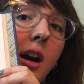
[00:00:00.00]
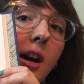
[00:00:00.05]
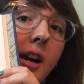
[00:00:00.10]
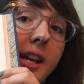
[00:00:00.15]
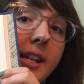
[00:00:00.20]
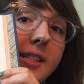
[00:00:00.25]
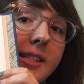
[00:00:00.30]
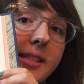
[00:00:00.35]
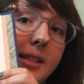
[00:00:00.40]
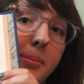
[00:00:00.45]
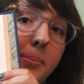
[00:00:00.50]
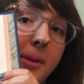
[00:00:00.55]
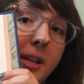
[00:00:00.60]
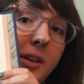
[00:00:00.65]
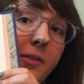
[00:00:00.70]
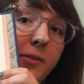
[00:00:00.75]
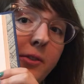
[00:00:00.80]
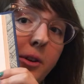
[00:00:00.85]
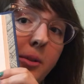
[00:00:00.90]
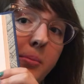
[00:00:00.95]

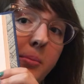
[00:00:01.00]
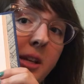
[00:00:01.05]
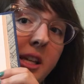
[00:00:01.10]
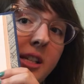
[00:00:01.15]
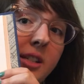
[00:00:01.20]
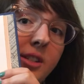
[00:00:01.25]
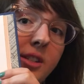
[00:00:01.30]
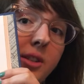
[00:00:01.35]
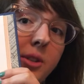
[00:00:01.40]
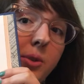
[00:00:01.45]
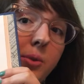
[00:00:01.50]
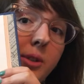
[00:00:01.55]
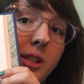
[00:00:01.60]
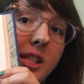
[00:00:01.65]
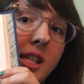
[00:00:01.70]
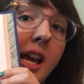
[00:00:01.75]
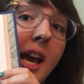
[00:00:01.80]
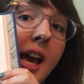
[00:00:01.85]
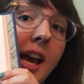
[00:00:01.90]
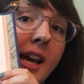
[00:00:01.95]
exhibit for me to
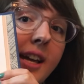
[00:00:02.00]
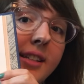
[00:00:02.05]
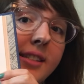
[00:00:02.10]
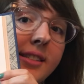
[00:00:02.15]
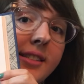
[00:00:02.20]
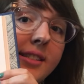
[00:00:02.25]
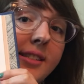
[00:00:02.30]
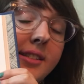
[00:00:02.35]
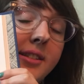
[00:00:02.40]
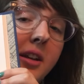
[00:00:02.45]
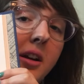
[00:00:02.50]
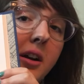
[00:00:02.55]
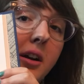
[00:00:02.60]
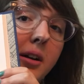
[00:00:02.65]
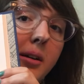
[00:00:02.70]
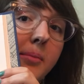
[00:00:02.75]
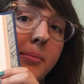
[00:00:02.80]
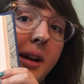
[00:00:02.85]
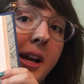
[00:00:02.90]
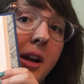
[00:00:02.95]
attend.
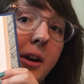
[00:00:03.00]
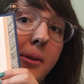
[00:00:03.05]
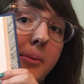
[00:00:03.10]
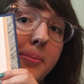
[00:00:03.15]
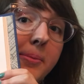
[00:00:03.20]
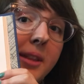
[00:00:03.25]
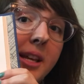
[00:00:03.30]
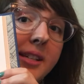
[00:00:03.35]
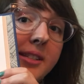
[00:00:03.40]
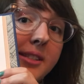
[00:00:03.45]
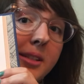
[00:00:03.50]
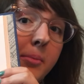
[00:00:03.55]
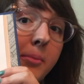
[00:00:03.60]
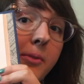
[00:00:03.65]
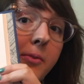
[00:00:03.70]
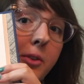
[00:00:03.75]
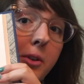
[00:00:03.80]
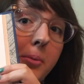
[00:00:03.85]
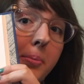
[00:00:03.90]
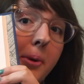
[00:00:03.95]
I hope that some of
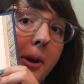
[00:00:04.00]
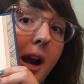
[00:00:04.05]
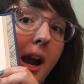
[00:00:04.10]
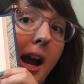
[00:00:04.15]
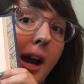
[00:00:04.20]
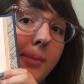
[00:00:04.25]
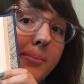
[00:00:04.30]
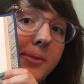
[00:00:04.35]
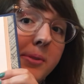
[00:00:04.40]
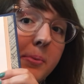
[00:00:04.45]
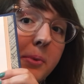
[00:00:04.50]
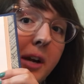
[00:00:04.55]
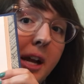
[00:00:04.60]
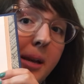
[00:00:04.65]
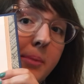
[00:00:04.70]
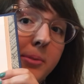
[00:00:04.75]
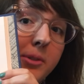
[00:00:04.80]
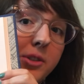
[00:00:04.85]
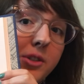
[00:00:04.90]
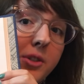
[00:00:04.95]
you perhaps were
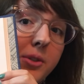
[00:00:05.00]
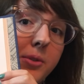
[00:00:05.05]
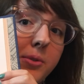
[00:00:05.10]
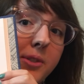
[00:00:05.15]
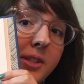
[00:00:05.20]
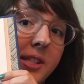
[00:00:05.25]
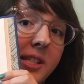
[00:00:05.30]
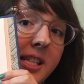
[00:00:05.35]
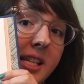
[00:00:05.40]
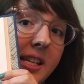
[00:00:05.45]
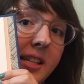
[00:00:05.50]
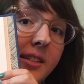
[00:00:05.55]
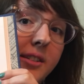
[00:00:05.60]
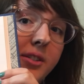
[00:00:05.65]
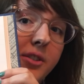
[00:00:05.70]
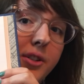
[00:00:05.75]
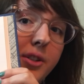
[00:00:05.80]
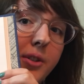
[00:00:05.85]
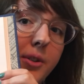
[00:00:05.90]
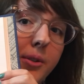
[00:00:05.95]
able to see it
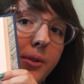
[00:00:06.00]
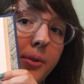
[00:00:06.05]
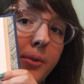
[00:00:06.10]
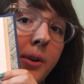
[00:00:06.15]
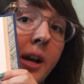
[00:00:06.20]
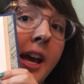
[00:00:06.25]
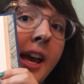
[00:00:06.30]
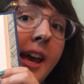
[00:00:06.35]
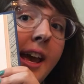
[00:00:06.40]
too.